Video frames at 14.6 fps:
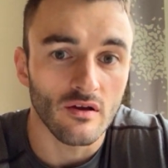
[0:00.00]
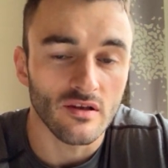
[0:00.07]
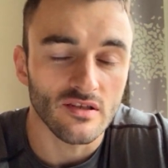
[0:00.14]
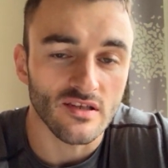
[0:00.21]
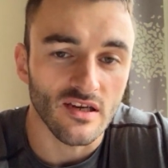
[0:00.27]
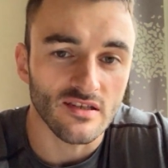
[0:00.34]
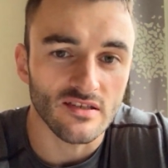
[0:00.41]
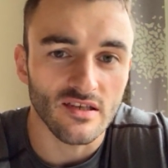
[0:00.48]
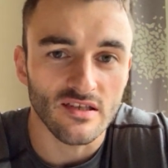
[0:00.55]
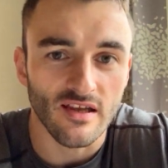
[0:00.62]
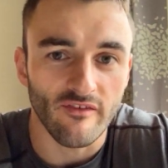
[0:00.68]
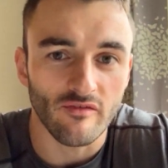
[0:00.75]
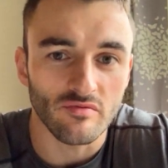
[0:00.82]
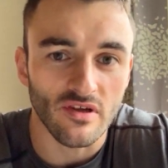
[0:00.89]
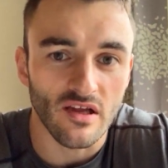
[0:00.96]
60,
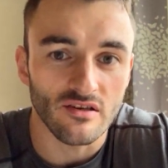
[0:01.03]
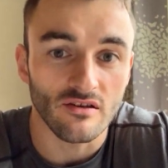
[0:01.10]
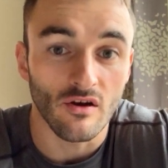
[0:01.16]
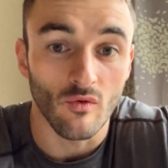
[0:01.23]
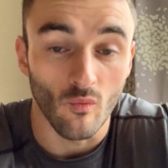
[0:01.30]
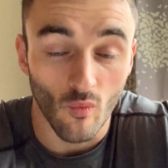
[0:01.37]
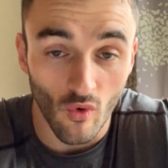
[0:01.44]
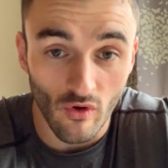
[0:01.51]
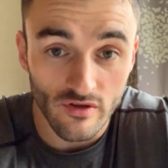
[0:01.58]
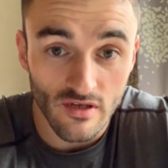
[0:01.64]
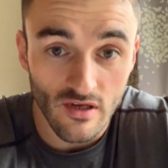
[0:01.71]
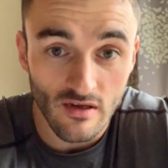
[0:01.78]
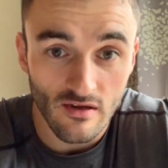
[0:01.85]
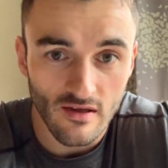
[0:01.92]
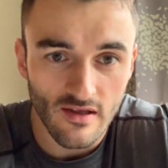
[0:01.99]
70%
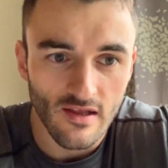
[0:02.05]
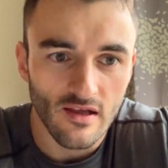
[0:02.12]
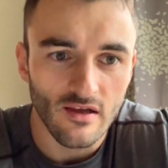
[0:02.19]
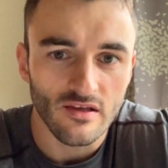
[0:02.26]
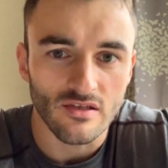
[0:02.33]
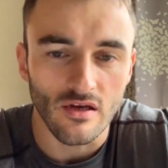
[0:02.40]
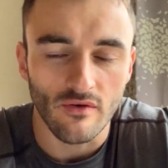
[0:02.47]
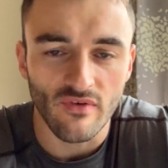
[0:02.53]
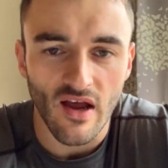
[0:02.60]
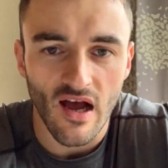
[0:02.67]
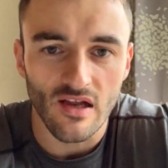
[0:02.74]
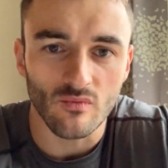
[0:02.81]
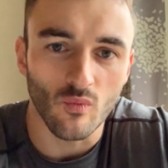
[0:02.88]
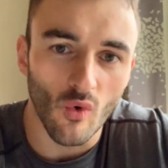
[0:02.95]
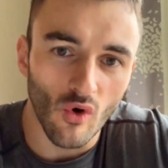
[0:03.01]
water. So if you
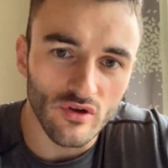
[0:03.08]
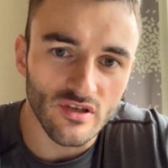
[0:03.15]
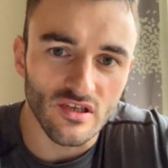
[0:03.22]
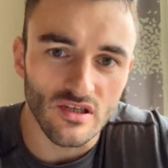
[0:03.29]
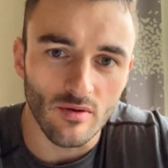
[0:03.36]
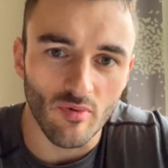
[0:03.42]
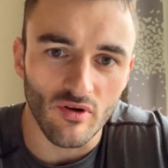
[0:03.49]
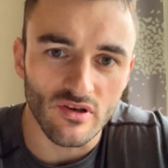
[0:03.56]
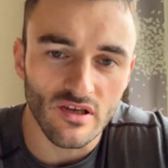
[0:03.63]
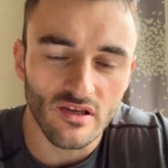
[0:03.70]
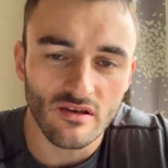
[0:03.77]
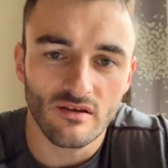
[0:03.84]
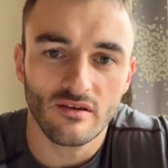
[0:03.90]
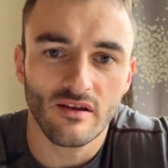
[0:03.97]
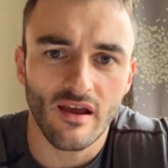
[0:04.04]
add water to the
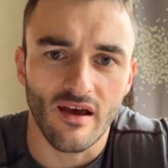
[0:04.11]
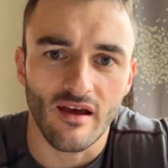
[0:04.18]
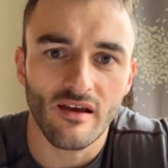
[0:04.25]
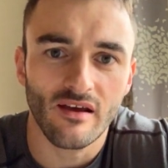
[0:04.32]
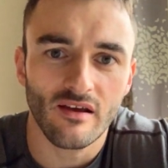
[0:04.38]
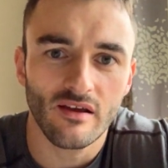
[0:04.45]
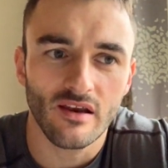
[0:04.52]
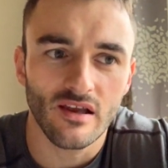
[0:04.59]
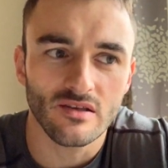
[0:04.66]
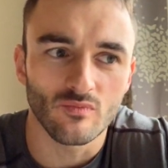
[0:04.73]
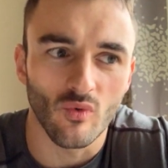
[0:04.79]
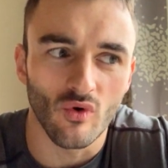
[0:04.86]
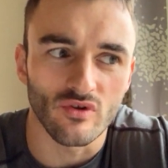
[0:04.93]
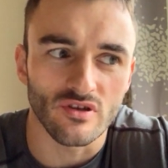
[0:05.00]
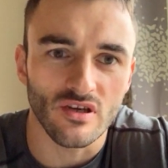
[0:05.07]
body, yeah, it is
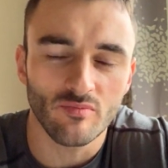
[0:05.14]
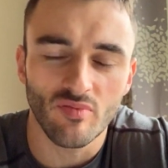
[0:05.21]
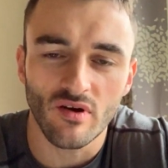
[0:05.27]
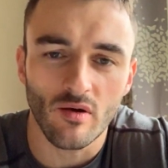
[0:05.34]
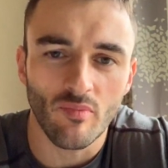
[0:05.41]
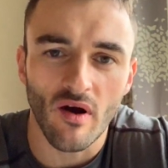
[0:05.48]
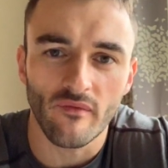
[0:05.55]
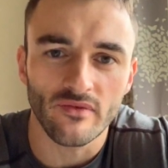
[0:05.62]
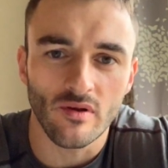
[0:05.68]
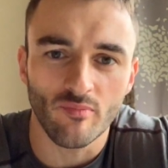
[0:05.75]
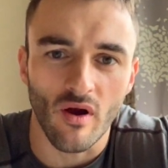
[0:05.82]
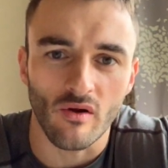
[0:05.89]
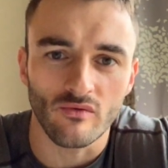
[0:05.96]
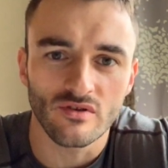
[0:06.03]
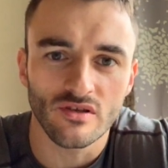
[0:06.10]
water, but apart from the
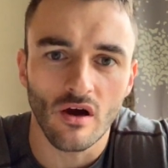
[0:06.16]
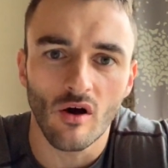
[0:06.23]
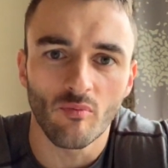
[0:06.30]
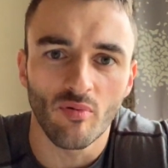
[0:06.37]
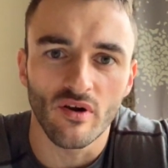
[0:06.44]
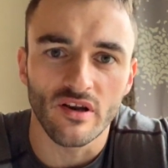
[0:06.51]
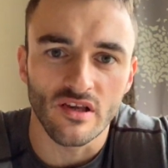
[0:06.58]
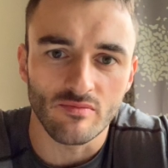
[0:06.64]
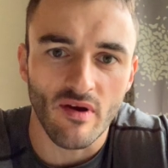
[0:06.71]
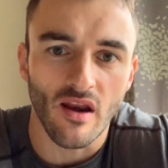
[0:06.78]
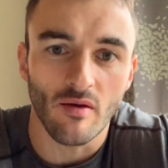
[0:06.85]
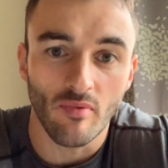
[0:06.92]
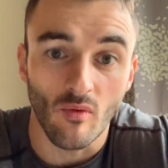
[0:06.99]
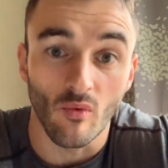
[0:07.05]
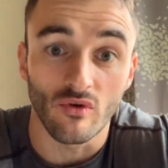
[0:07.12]
bones, the whole body is made
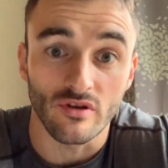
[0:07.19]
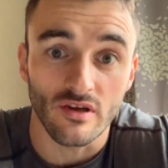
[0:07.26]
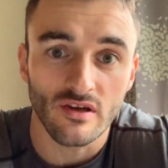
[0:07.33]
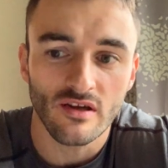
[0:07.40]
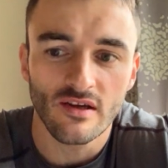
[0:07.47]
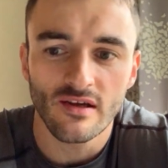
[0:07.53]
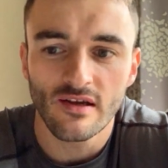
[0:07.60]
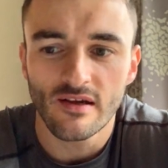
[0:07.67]
up of water.